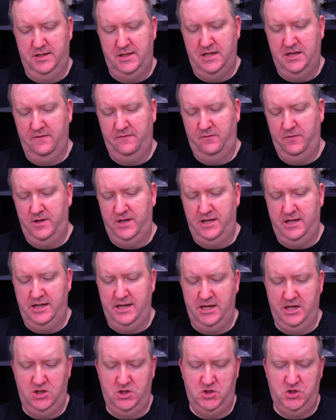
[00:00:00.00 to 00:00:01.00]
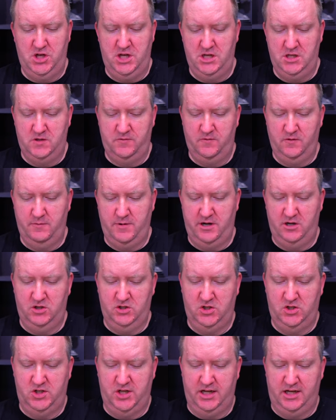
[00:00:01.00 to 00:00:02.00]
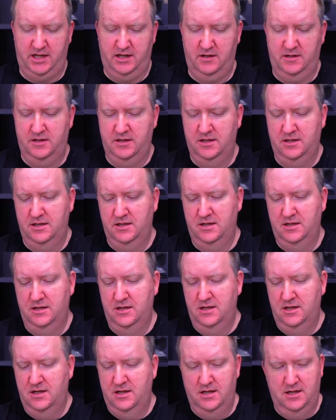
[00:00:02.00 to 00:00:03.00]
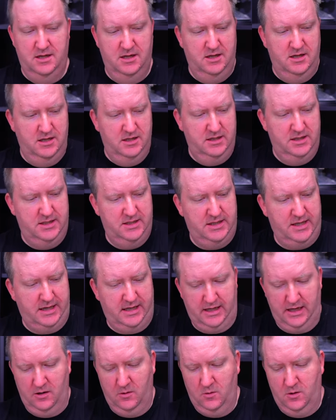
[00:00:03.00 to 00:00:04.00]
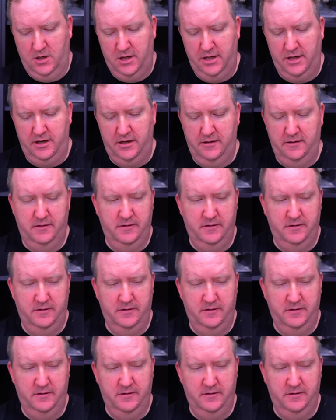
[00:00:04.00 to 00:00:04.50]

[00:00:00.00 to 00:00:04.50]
see if we can get a chase from our second second one.